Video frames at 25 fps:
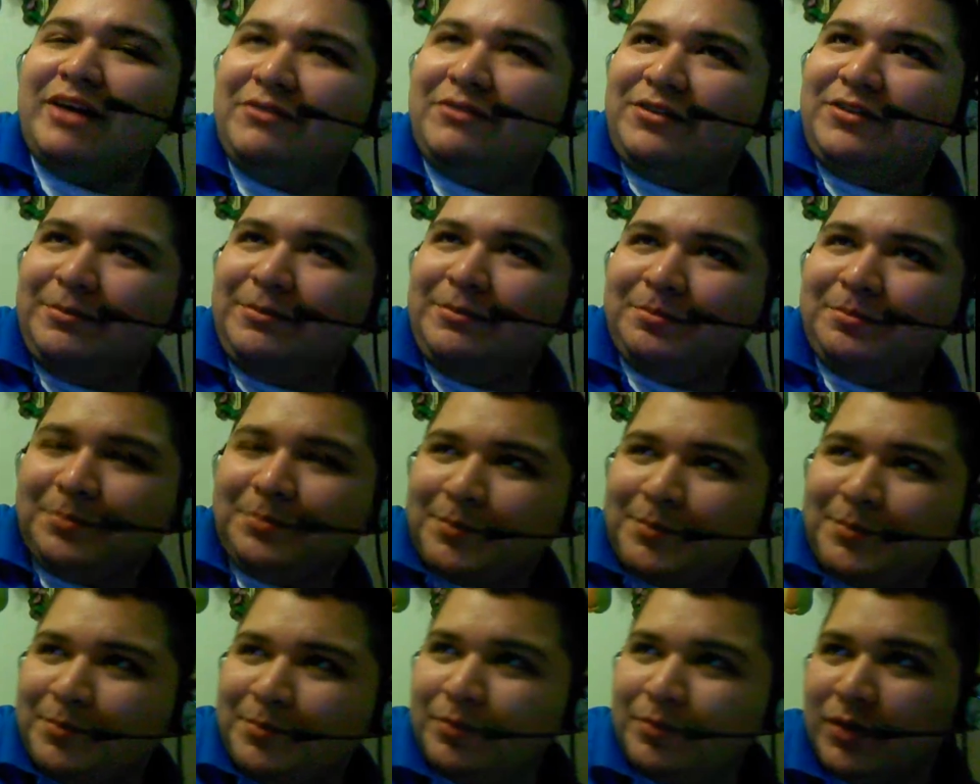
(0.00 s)
or a
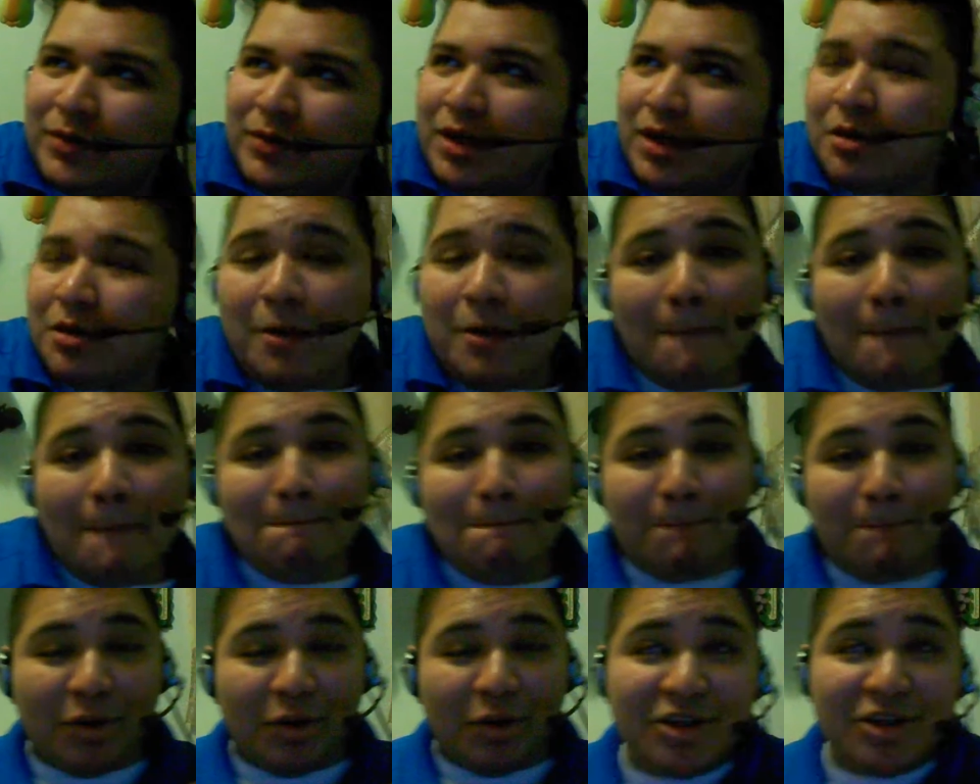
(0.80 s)
gift from
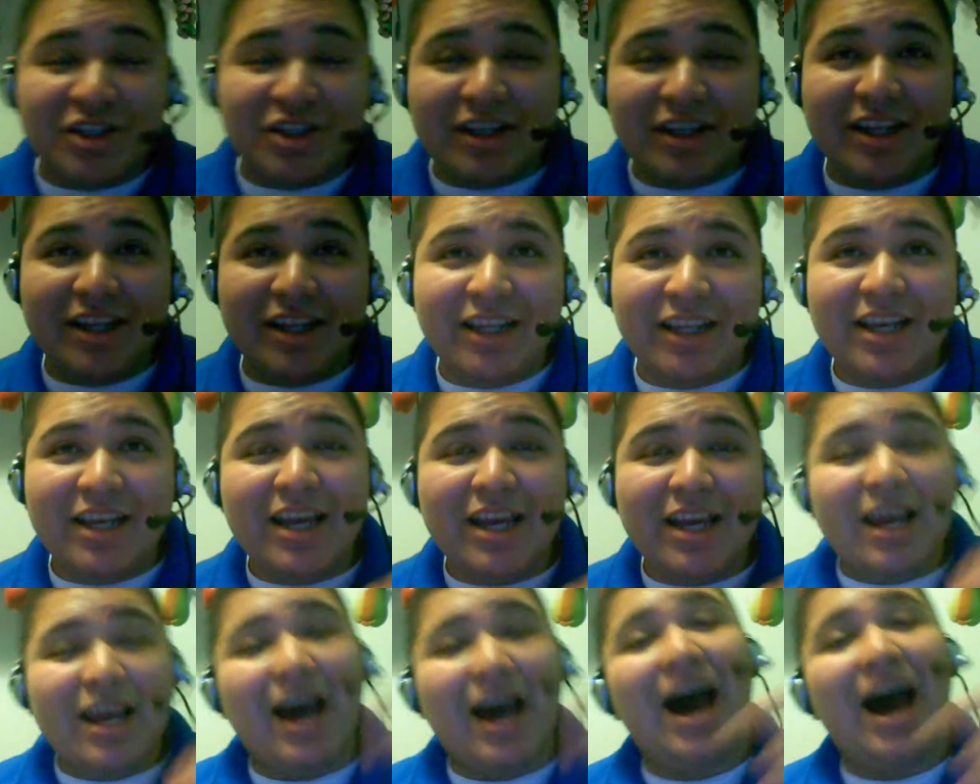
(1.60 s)
above?
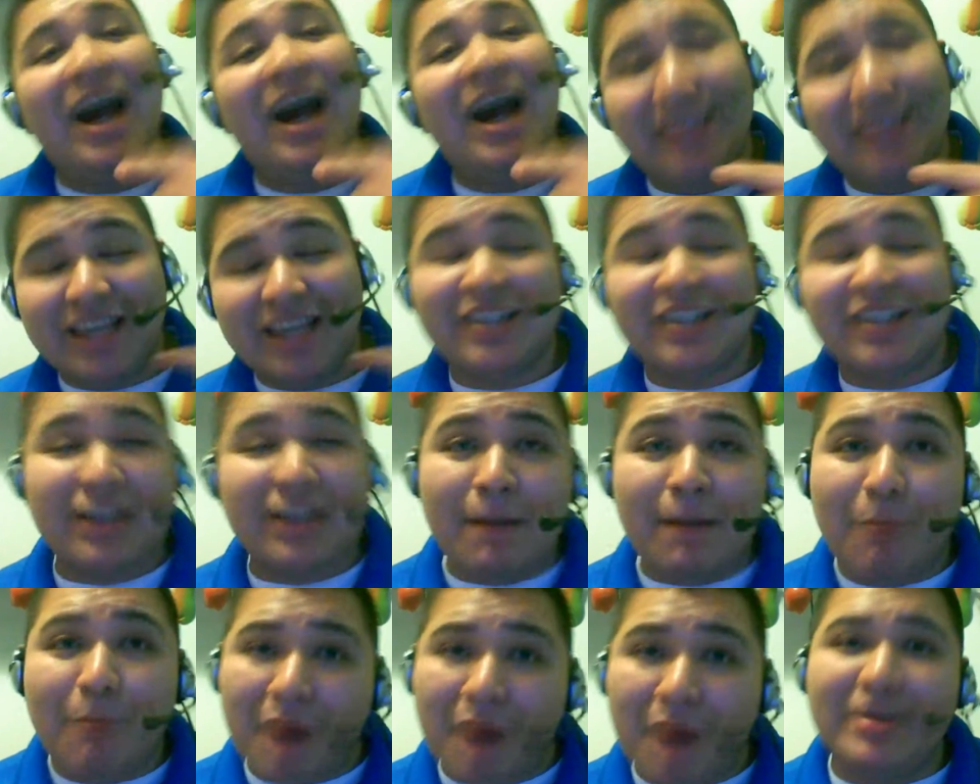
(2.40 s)

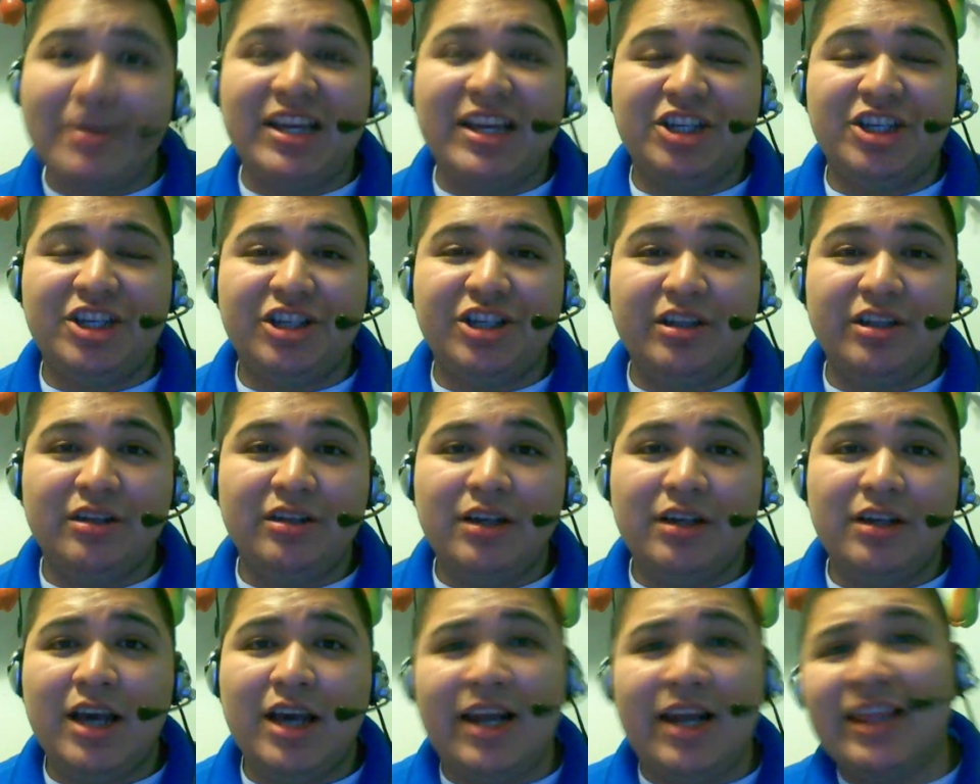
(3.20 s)
Personally,
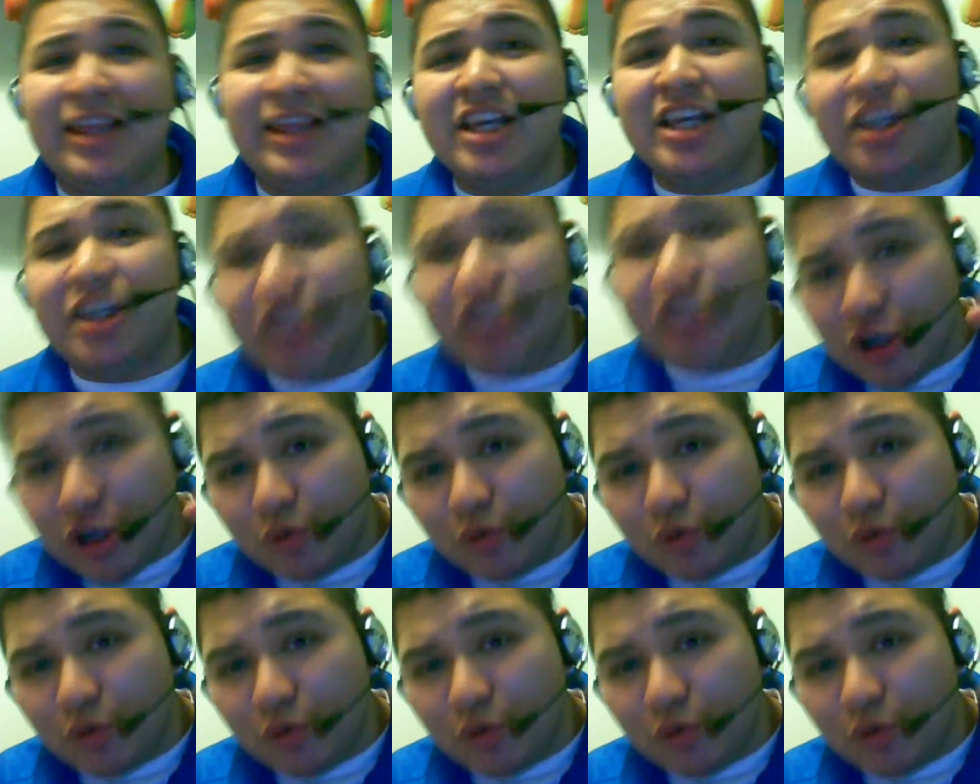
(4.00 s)
I think it's an